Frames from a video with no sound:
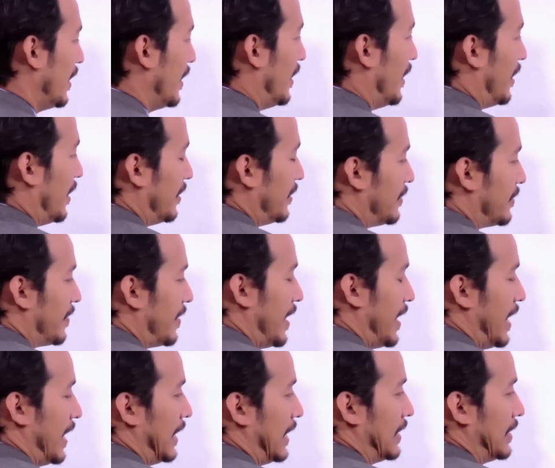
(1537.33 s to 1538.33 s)
Another
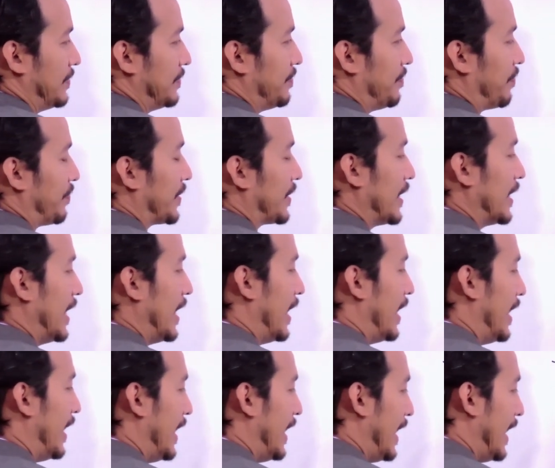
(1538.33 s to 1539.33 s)
L.
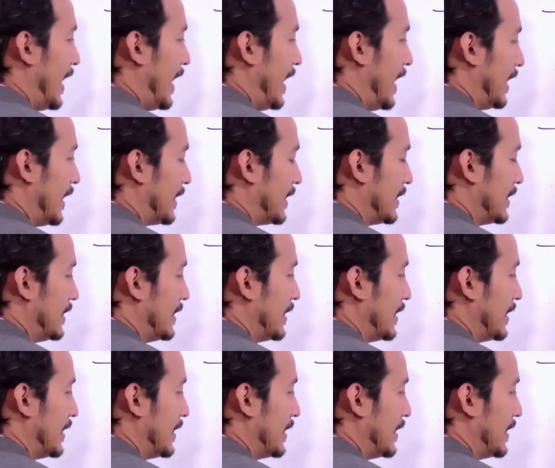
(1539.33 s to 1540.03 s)
L